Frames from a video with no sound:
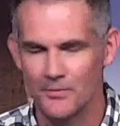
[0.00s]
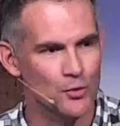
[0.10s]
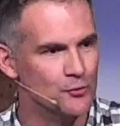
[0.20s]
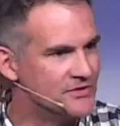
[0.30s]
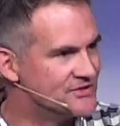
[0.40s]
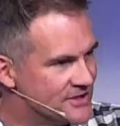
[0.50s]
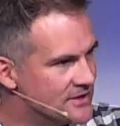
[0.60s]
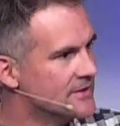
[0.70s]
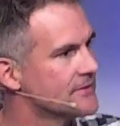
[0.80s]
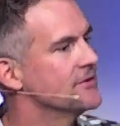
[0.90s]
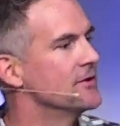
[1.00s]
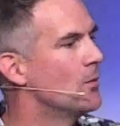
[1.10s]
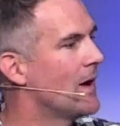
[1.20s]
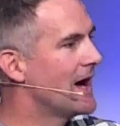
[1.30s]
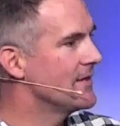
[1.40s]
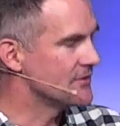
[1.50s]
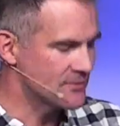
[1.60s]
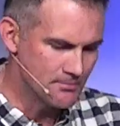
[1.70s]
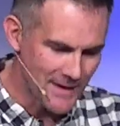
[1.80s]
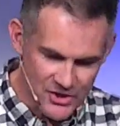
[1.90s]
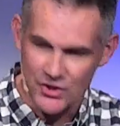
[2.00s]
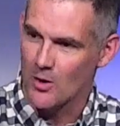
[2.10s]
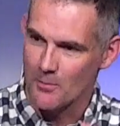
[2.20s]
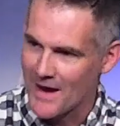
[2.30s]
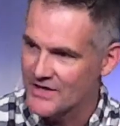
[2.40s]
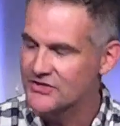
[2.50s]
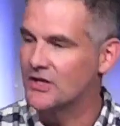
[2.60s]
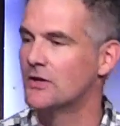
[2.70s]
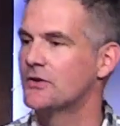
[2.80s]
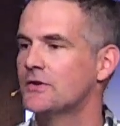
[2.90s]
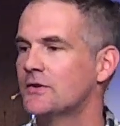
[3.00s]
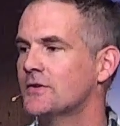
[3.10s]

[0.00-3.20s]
build resilience in a way that's macho and masculine?